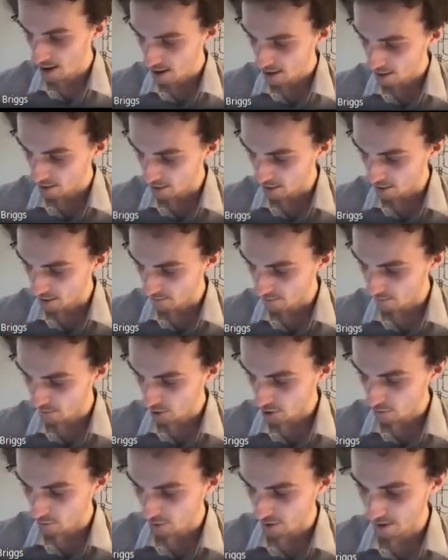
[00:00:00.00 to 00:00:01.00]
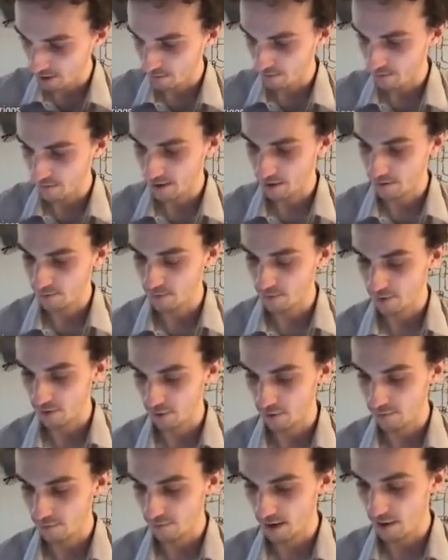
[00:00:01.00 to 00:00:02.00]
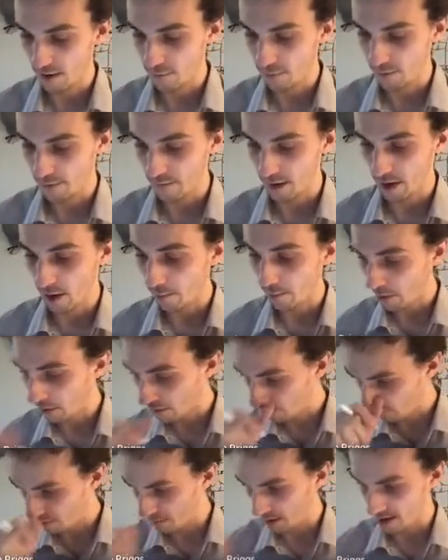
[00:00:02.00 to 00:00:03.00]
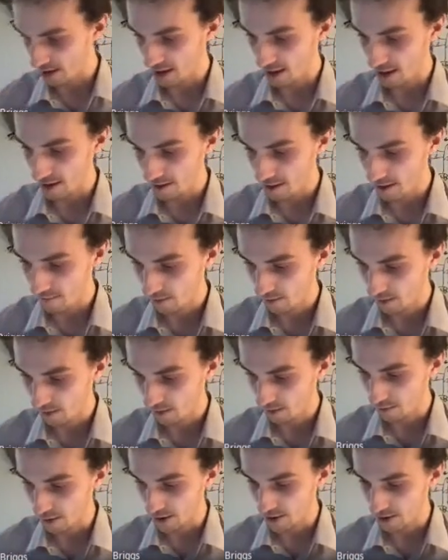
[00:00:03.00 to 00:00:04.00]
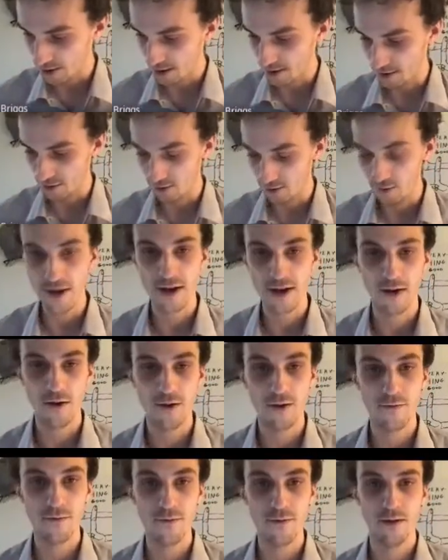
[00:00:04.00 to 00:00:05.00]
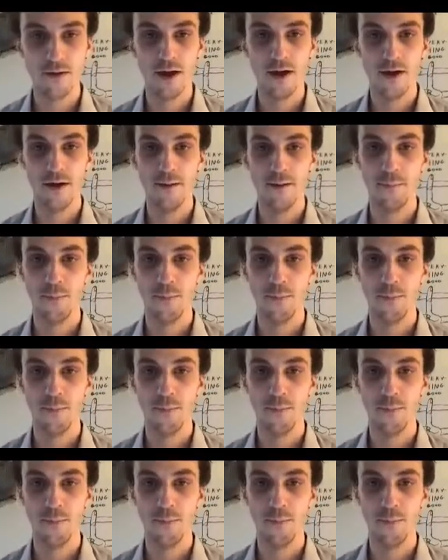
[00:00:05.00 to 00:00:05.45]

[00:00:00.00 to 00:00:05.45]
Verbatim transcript: The first one is this result of Avramov and Halperin from 1987, which is a criterion uh,